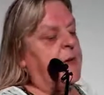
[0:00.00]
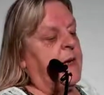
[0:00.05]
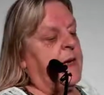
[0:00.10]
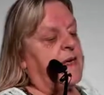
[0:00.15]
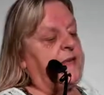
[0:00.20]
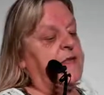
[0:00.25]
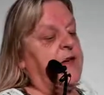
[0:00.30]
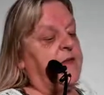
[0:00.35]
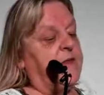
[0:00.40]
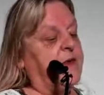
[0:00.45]

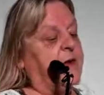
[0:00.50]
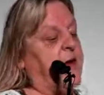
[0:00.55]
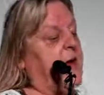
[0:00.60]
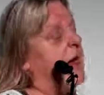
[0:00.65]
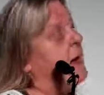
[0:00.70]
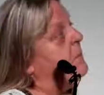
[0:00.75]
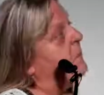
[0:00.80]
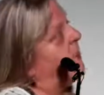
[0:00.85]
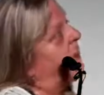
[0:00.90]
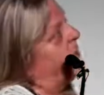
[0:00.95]
So the
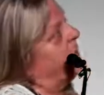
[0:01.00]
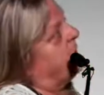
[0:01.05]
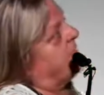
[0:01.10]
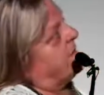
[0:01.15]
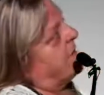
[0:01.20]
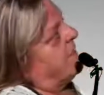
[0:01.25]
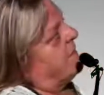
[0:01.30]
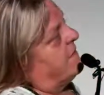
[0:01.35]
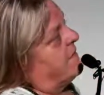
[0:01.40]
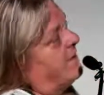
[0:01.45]
care
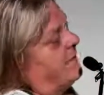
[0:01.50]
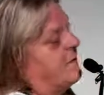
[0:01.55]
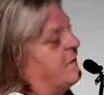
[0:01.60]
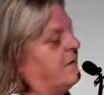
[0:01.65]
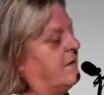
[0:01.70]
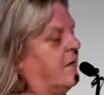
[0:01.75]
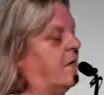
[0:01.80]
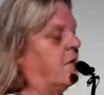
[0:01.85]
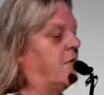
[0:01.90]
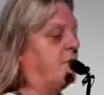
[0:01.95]
process
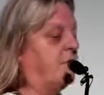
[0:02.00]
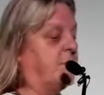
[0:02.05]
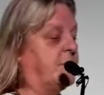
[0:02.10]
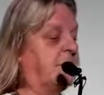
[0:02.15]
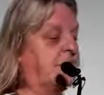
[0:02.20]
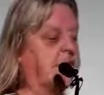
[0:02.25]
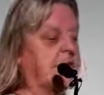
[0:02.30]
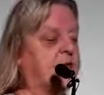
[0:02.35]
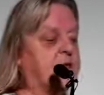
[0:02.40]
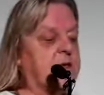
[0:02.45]
itself,
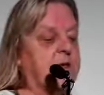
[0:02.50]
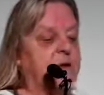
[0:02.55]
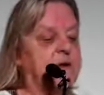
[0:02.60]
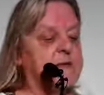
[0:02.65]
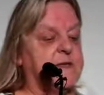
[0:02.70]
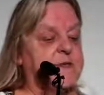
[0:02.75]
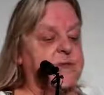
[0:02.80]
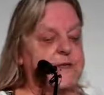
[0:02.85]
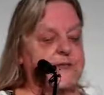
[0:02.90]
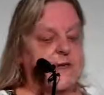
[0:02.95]
geez, it
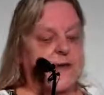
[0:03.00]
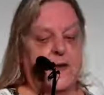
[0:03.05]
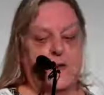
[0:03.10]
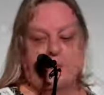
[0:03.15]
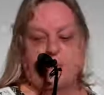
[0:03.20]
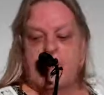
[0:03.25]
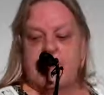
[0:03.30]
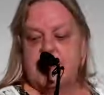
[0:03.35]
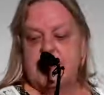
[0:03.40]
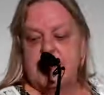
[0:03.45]
lost its
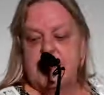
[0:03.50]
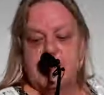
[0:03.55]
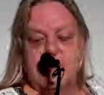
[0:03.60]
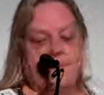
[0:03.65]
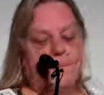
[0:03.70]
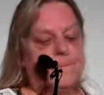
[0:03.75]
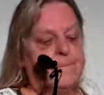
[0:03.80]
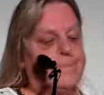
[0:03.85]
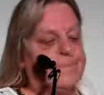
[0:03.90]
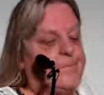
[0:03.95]

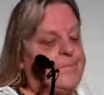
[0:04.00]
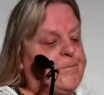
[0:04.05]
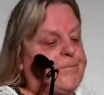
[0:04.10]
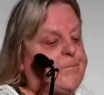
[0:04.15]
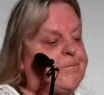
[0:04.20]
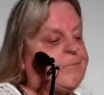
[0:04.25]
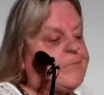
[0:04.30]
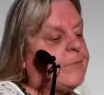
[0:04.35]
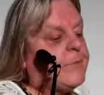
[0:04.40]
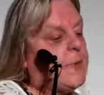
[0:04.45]
animation.
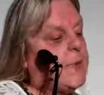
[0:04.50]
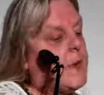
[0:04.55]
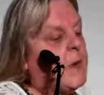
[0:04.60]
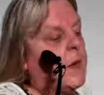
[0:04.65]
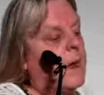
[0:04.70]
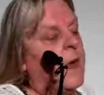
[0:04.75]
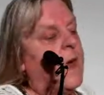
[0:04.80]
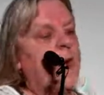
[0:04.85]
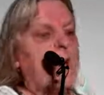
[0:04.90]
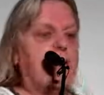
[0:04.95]

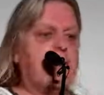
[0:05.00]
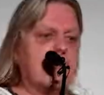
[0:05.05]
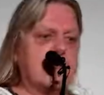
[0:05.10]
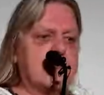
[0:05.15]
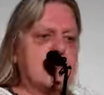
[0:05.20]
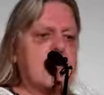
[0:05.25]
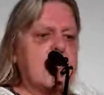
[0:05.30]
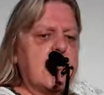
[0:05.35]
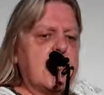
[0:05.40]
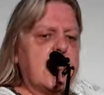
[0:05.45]

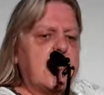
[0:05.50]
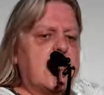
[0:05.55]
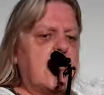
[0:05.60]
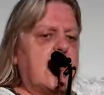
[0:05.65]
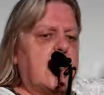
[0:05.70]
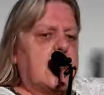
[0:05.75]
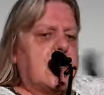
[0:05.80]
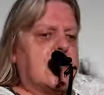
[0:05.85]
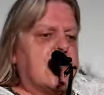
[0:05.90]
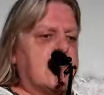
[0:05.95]
was really
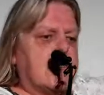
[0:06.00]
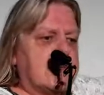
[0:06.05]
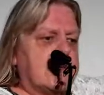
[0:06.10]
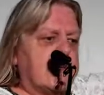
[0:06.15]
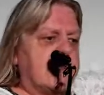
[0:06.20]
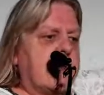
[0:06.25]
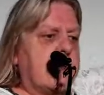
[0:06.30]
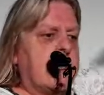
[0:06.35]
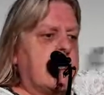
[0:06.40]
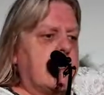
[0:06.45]
nice. It was
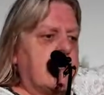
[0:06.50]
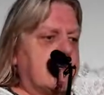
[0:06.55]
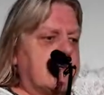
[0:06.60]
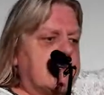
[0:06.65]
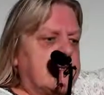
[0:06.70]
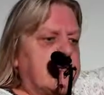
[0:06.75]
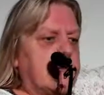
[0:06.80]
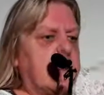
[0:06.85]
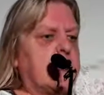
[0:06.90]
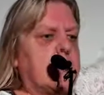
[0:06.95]
one little
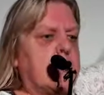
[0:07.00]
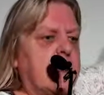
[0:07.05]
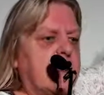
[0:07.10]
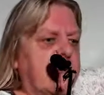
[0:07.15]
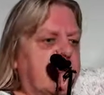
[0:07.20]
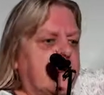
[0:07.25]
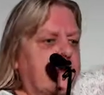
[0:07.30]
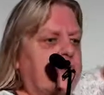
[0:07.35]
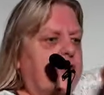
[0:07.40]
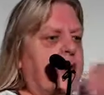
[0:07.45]
circle
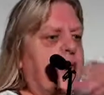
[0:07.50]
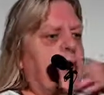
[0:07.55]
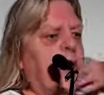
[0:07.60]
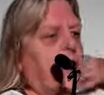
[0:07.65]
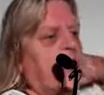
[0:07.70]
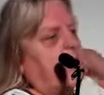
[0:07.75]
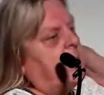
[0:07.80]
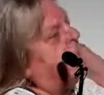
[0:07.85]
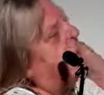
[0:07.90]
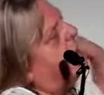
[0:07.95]
at a time,